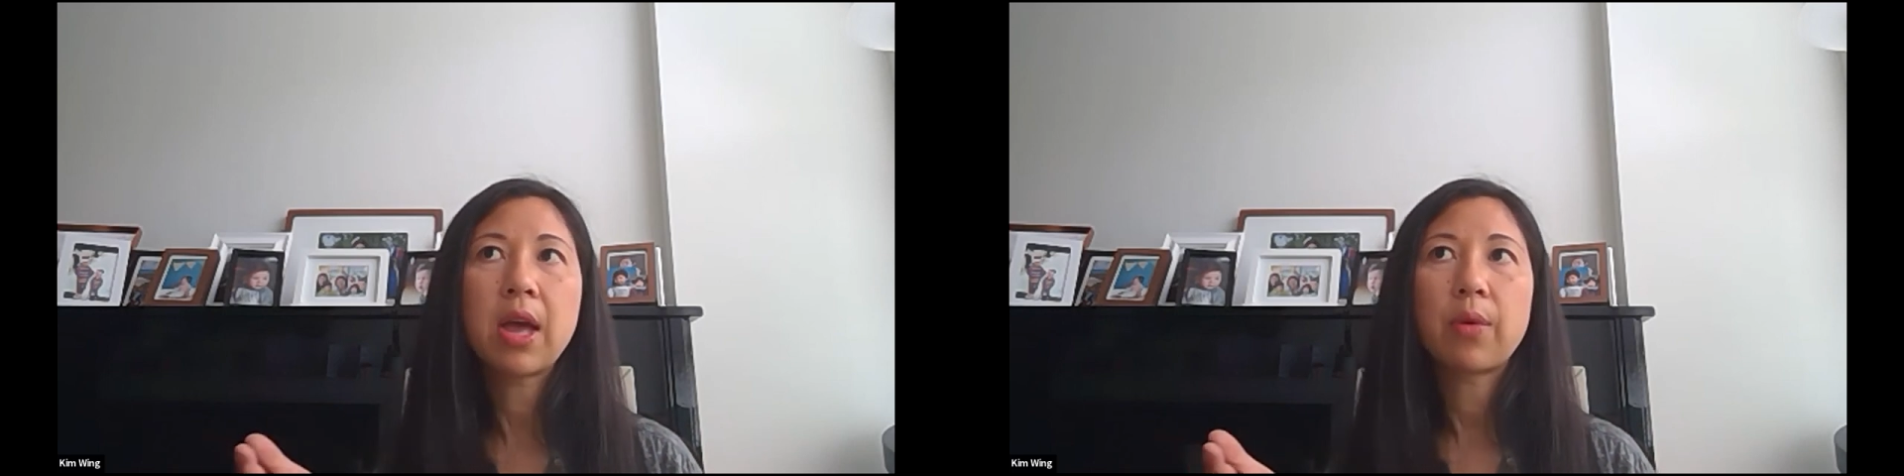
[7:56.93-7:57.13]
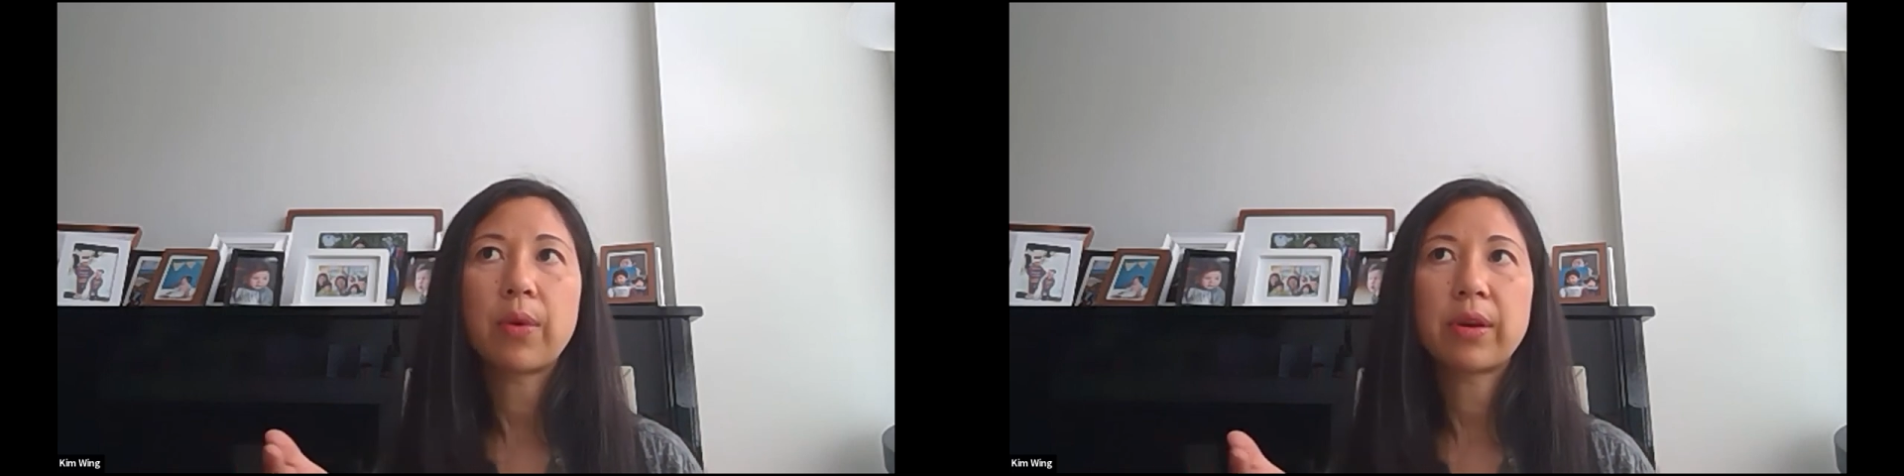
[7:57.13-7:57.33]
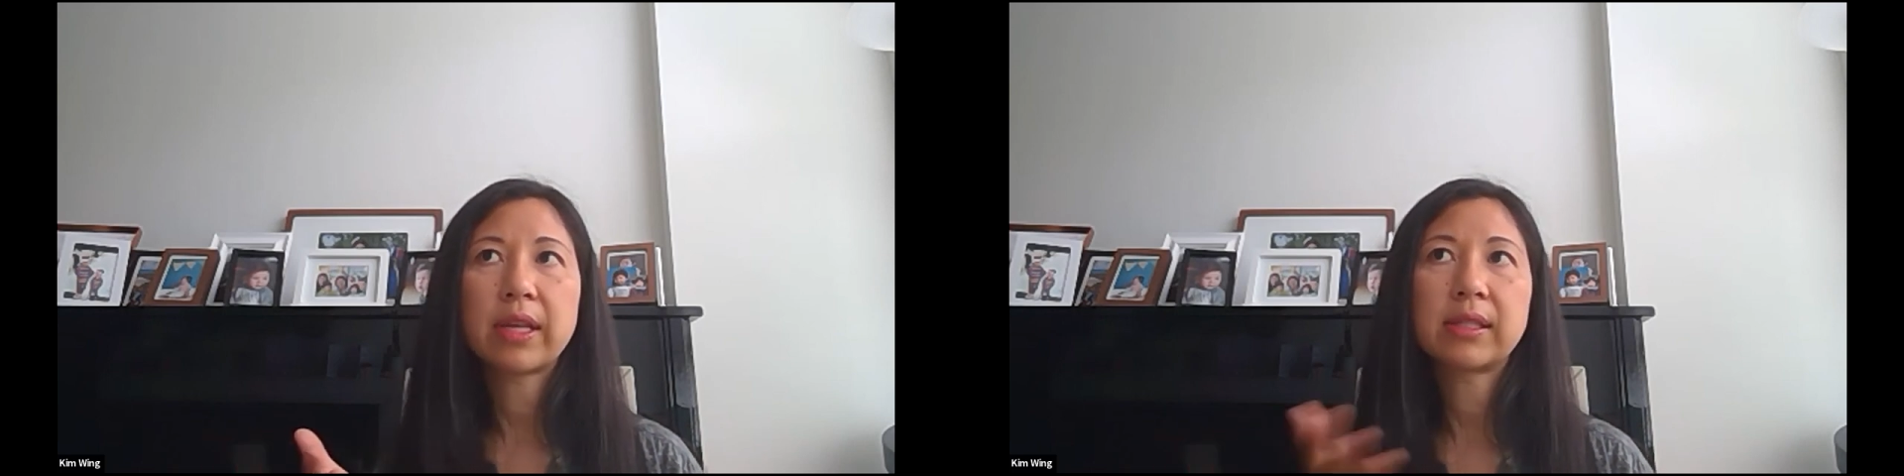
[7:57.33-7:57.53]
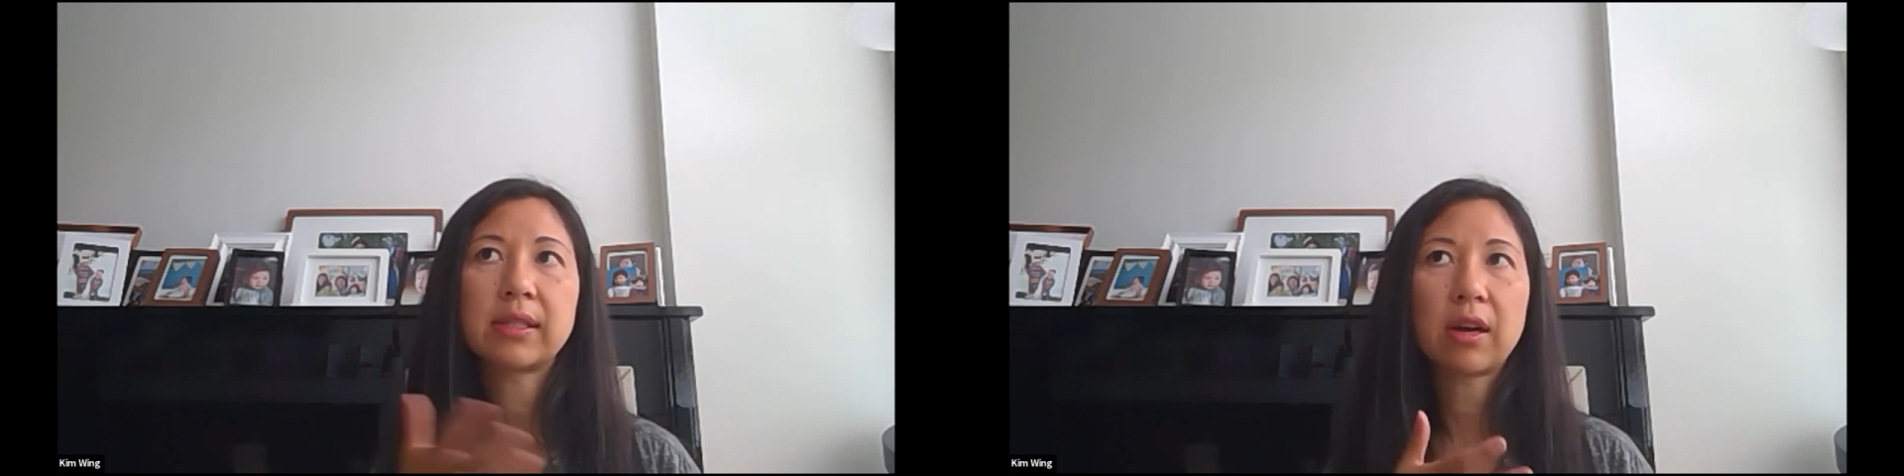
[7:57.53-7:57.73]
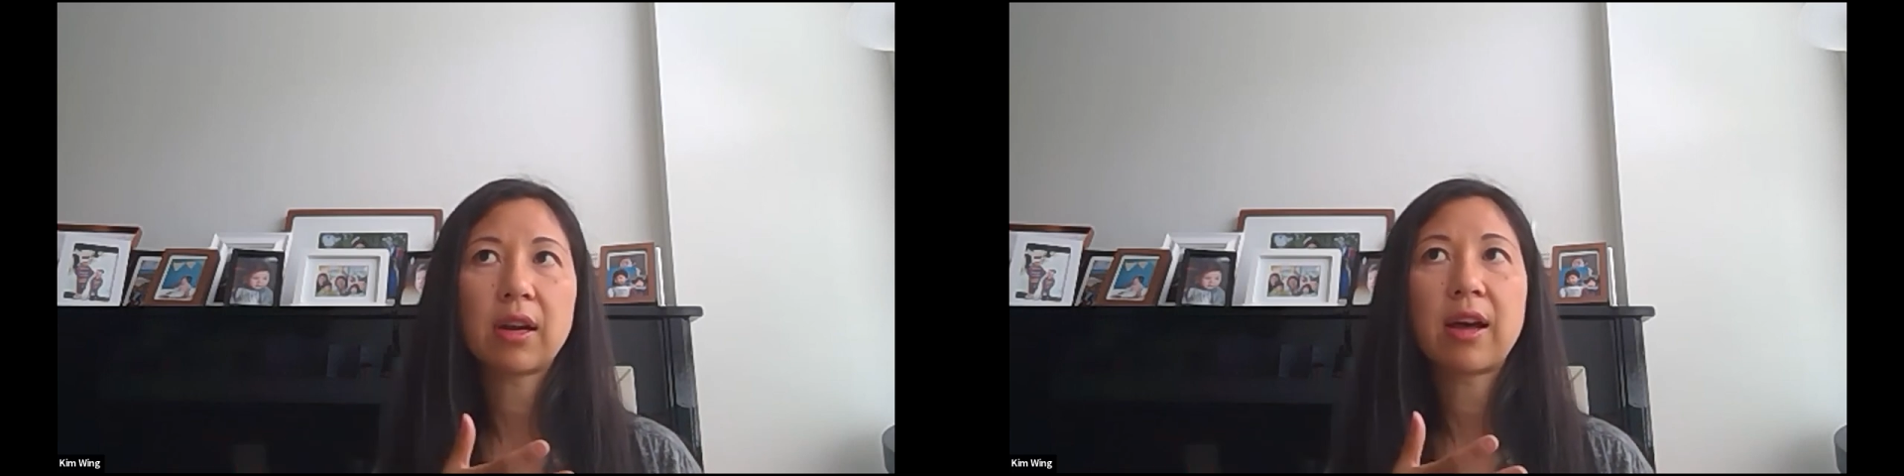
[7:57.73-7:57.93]
where they
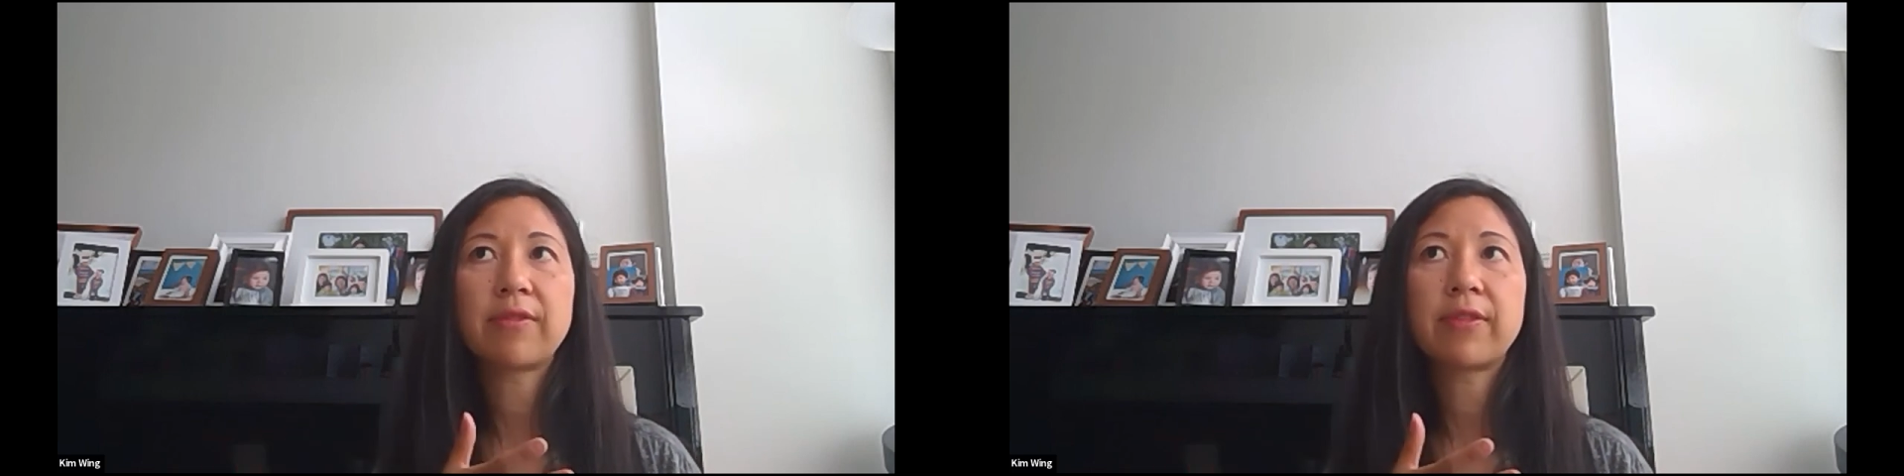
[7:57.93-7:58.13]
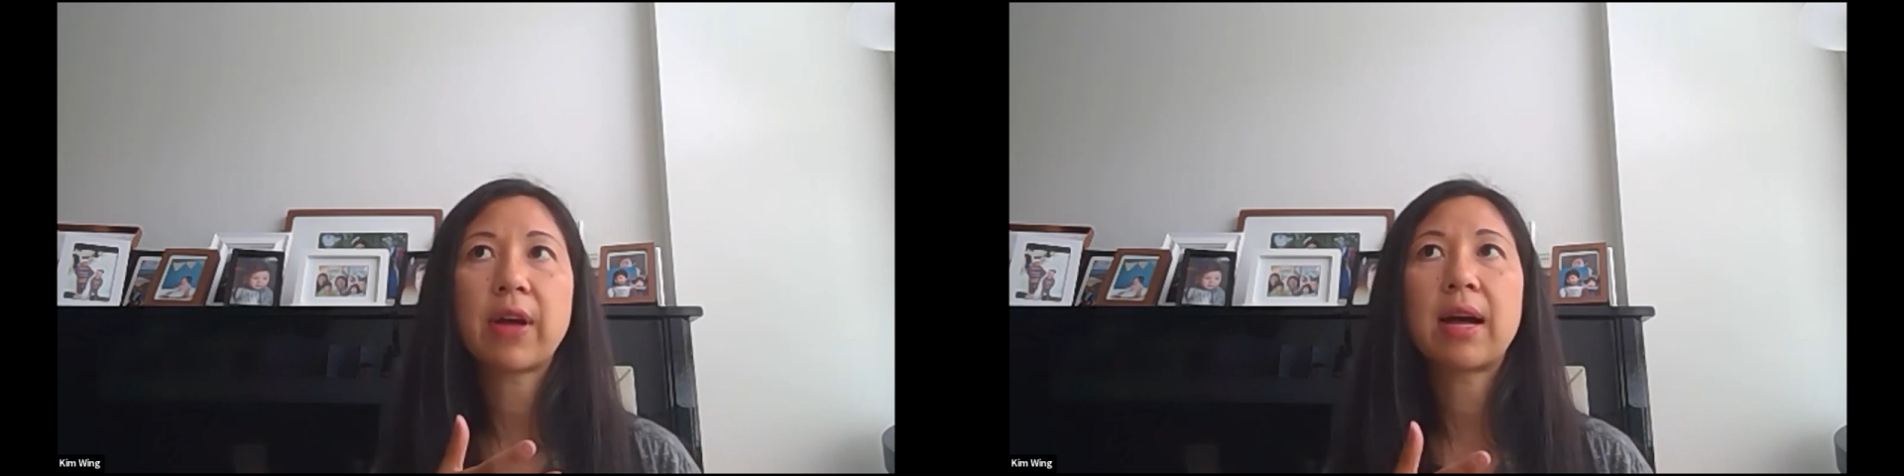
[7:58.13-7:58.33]
start off